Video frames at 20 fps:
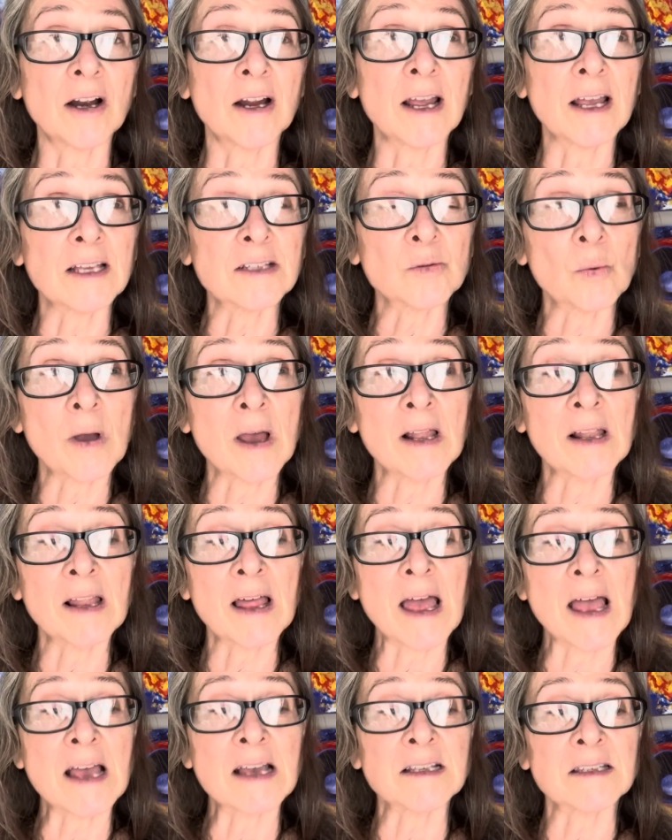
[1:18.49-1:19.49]
as well
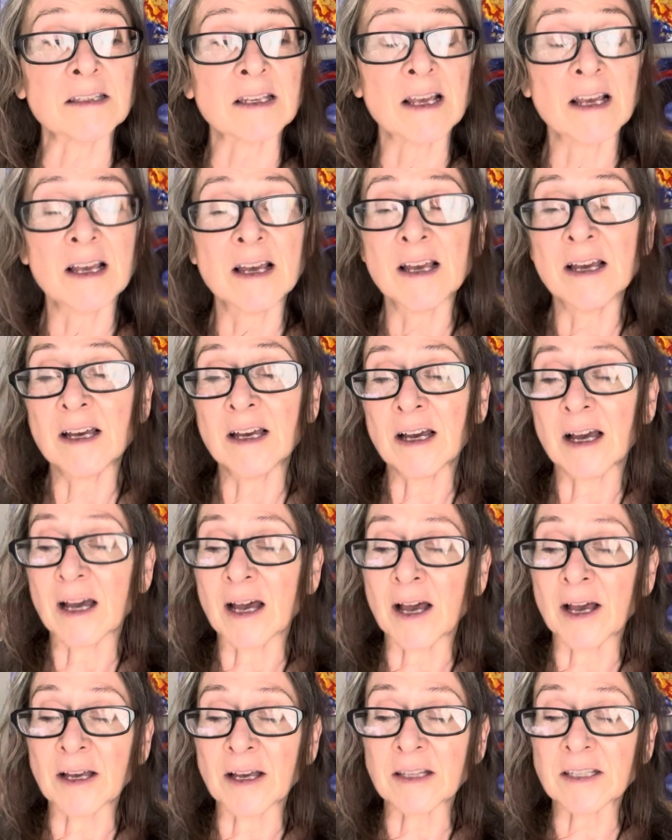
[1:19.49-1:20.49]
as
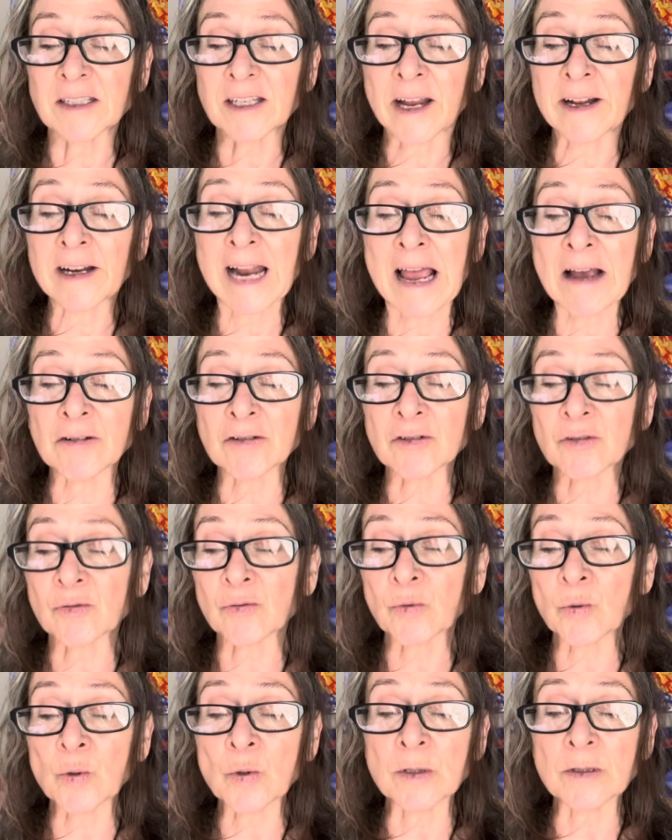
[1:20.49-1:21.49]
Cider House
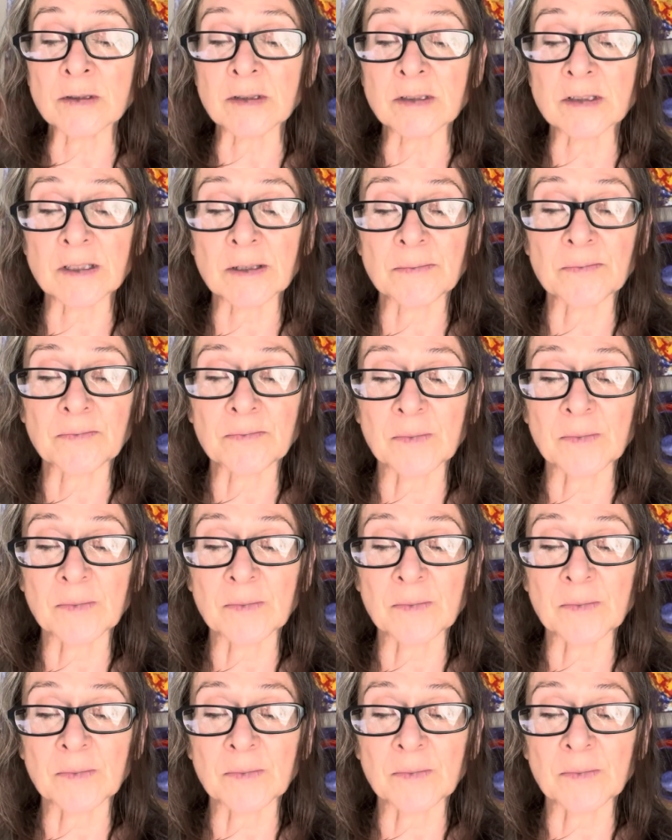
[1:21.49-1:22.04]
Rules